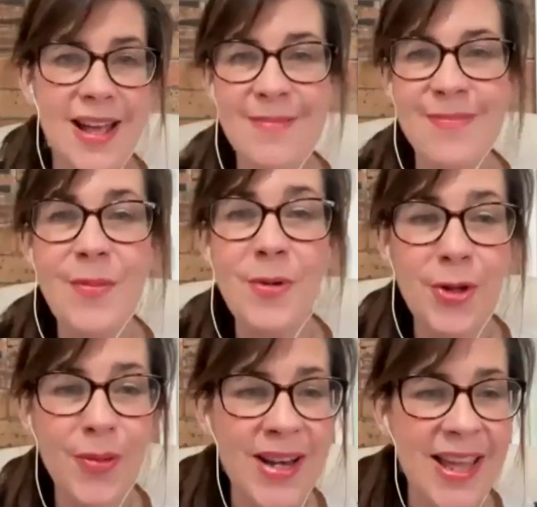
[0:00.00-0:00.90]
We'll
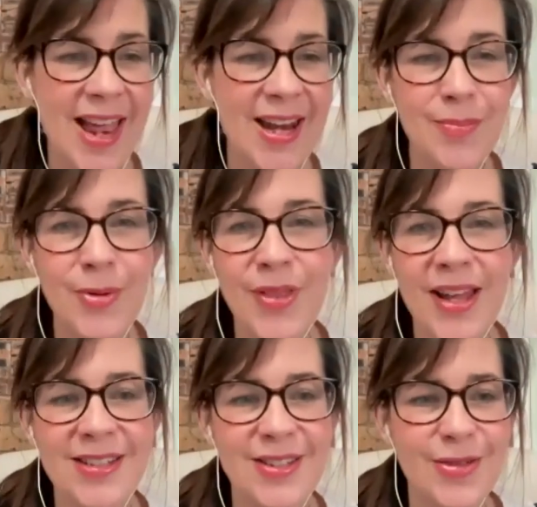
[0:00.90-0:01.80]
go in again. I'll put
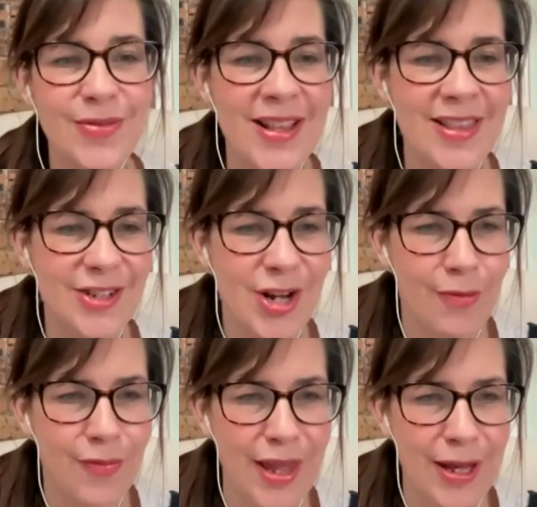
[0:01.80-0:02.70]
that stuff in the
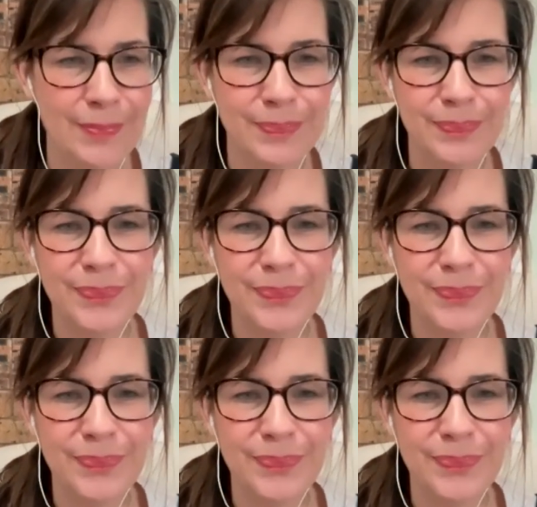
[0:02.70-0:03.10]
chat for you.